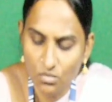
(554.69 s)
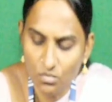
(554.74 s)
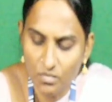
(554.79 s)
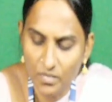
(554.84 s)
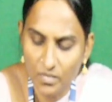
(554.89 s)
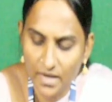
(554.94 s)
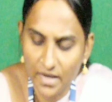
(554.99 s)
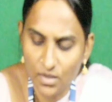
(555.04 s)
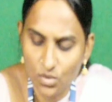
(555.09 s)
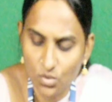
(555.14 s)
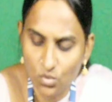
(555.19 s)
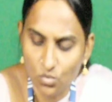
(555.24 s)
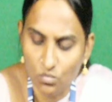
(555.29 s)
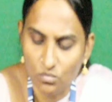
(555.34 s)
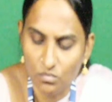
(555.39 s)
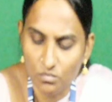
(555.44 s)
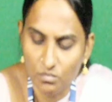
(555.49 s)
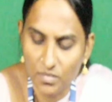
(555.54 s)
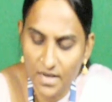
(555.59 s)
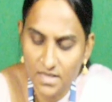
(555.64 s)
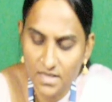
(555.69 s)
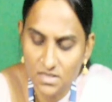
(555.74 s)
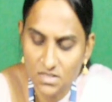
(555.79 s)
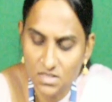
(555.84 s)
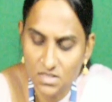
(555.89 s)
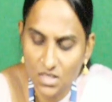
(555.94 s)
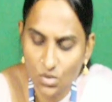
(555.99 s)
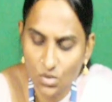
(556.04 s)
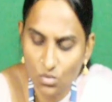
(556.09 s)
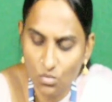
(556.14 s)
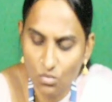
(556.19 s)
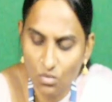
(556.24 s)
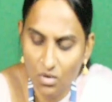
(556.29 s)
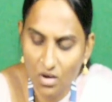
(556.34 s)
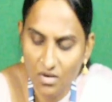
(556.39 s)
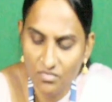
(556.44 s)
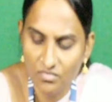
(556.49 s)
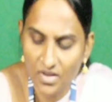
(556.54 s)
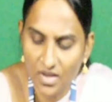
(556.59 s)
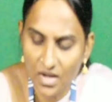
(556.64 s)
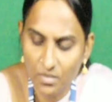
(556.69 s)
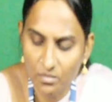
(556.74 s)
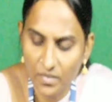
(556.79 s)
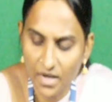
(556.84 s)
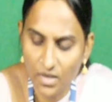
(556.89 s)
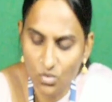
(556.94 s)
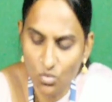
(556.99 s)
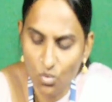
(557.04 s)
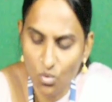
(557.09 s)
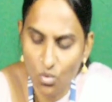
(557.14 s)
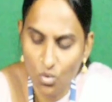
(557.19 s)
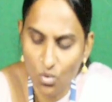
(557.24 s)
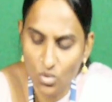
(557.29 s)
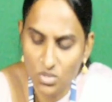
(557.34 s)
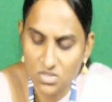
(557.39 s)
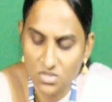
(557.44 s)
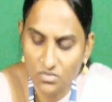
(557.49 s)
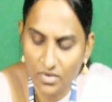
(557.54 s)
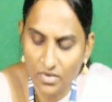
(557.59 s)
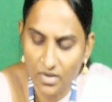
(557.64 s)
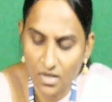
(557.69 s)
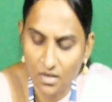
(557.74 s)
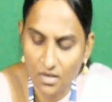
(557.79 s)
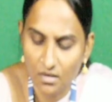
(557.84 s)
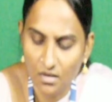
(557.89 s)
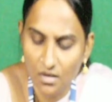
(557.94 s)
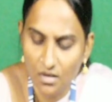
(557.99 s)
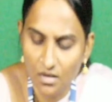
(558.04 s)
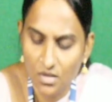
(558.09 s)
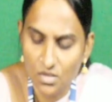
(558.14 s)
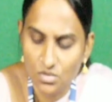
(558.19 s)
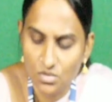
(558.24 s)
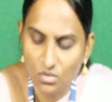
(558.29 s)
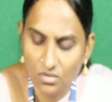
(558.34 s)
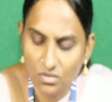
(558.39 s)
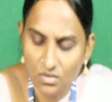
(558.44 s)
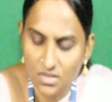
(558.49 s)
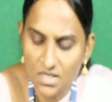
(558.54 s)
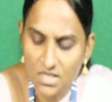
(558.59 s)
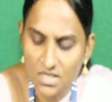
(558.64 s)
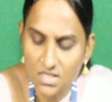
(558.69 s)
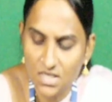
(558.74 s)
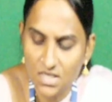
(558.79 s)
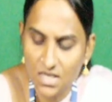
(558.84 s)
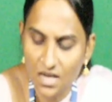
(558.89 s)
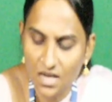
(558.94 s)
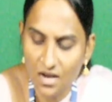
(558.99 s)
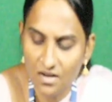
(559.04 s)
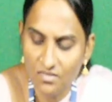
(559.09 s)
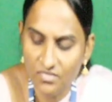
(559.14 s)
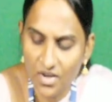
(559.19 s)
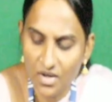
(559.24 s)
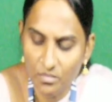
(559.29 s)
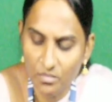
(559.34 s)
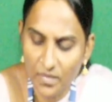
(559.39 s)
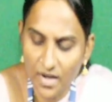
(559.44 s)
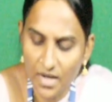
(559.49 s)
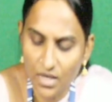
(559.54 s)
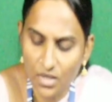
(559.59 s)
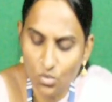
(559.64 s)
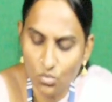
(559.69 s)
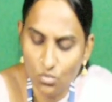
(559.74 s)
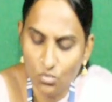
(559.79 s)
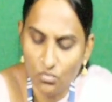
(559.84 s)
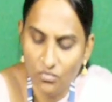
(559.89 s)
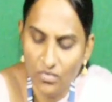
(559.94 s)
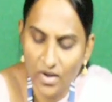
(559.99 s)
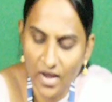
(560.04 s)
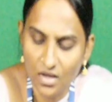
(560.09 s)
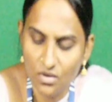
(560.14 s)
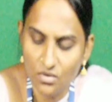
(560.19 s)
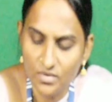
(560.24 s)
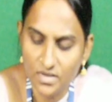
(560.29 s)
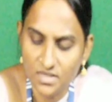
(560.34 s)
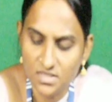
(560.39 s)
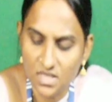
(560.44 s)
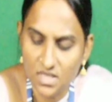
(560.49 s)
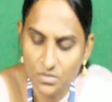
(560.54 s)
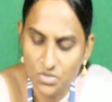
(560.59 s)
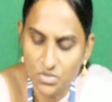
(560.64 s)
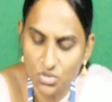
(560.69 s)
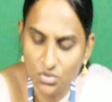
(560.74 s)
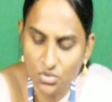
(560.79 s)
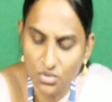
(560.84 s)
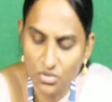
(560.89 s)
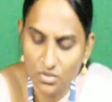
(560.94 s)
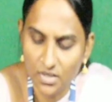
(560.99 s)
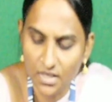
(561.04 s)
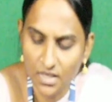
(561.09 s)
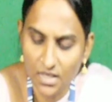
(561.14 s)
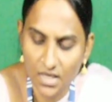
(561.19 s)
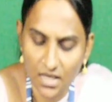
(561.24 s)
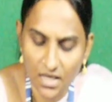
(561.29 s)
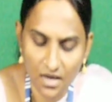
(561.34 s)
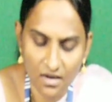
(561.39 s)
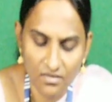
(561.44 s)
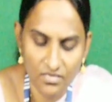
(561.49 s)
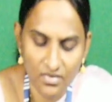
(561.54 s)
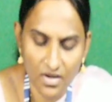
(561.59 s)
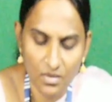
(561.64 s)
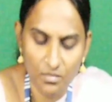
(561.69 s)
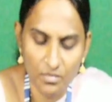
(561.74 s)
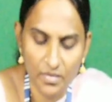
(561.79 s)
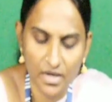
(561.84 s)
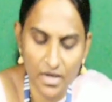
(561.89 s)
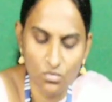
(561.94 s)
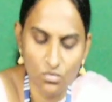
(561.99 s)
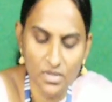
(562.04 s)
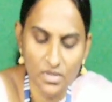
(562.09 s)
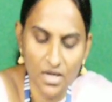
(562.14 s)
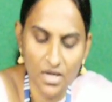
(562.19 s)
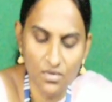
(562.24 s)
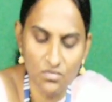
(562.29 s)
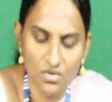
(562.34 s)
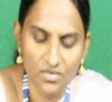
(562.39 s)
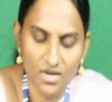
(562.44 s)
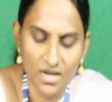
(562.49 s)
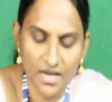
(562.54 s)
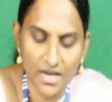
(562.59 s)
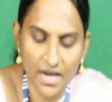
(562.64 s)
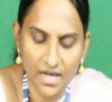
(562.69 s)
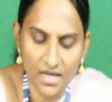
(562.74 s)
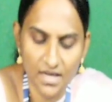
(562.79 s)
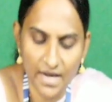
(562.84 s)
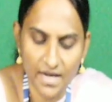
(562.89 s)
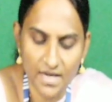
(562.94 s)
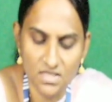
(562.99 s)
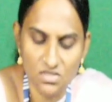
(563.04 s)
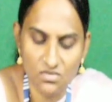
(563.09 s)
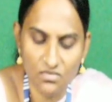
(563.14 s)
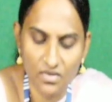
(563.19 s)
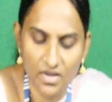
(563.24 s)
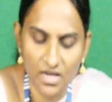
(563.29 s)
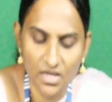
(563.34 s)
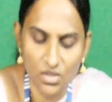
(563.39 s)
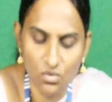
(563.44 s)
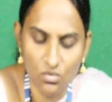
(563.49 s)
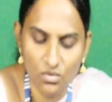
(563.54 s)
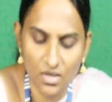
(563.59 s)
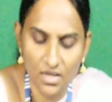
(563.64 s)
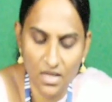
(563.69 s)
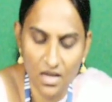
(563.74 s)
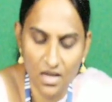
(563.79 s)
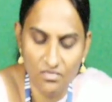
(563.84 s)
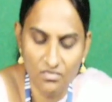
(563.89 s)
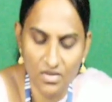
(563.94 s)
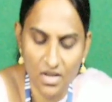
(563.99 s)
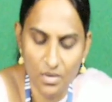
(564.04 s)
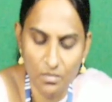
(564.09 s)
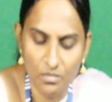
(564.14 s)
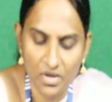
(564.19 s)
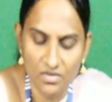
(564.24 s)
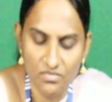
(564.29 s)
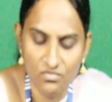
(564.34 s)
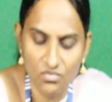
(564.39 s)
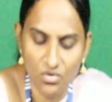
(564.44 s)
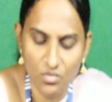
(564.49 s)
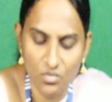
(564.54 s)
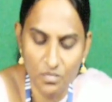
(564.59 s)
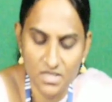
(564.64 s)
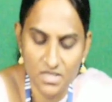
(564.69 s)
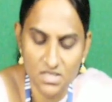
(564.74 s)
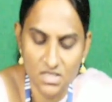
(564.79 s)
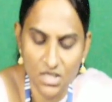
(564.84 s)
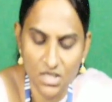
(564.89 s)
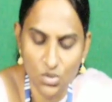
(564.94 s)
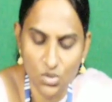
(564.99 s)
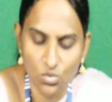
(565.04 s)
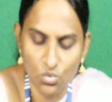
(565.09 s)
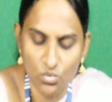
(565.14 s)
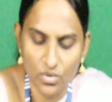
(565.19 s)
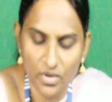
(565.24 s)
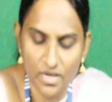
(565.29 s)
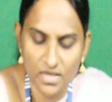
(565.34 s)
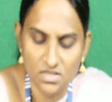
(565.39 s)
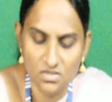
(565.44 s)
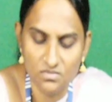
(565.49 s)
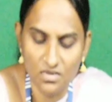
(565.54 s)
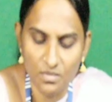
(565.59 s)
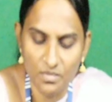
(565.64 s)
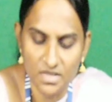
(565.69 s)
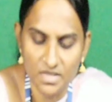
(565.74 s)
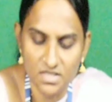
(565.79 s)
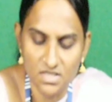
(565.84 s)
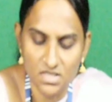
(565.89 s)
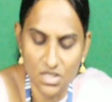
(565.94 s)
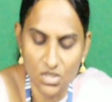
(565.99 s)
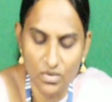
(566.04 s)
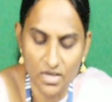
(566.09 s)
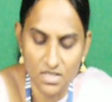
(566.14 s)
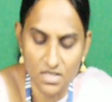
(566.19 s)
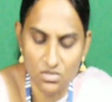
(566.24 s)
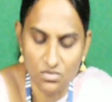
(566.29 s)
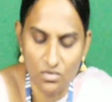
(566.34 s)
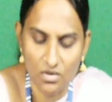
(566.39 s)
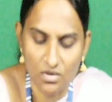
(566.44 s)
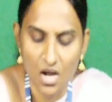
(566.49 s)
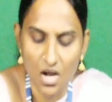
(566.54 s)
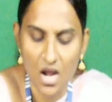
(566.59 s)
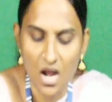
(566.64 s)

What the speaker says: by 2 plus C2 of n by 2 whole square. So this T of n by 2 value is substituted in T of n by 2. Then we will get 8 square into T of n by 4 plus C2 2n square plus C2 n square,